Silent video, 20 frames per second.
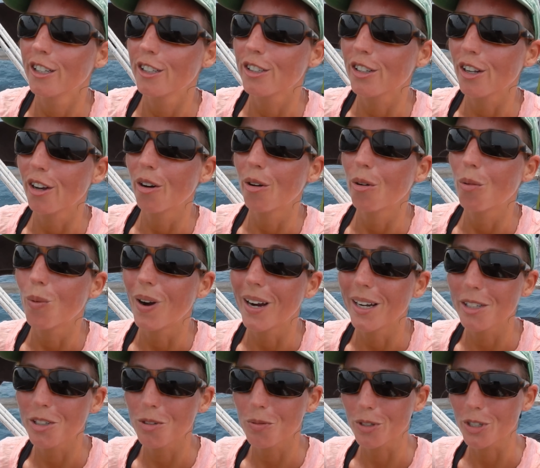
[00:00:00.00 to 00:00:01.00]
So
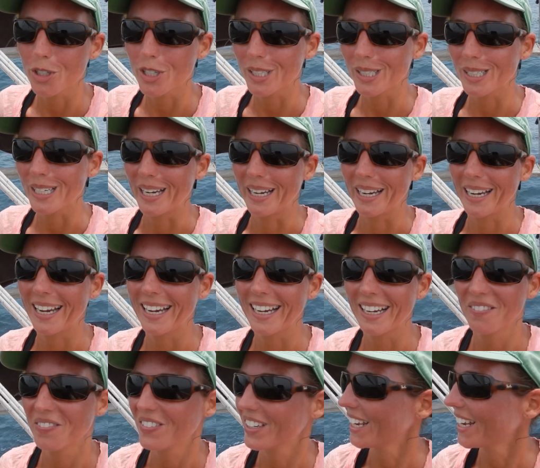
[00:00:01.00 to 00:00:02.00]
whilst we're still taking
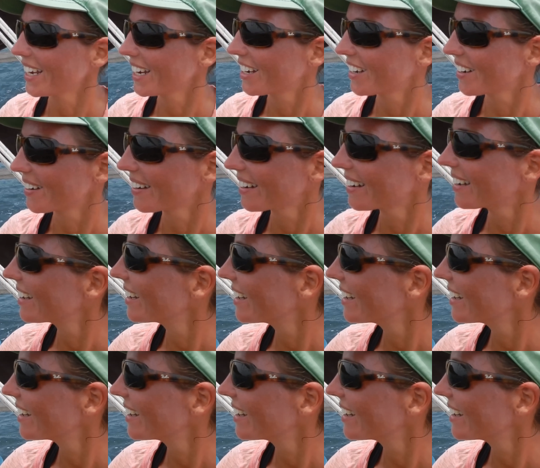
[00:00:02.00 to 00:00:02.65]
up the anchor,